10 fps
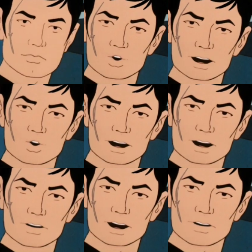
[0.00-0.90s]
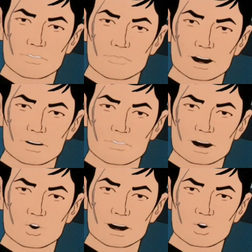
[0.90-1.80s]
what do you think of my plan
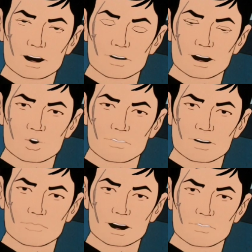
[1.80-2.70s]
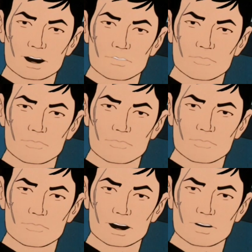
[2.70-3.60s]
to improve security aboard ship
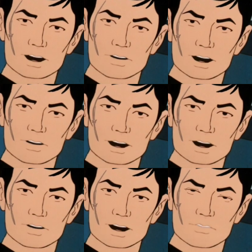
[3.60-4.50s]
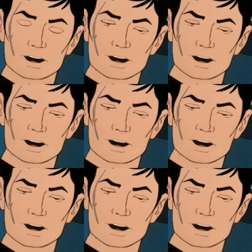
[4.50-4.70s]
by implementing daily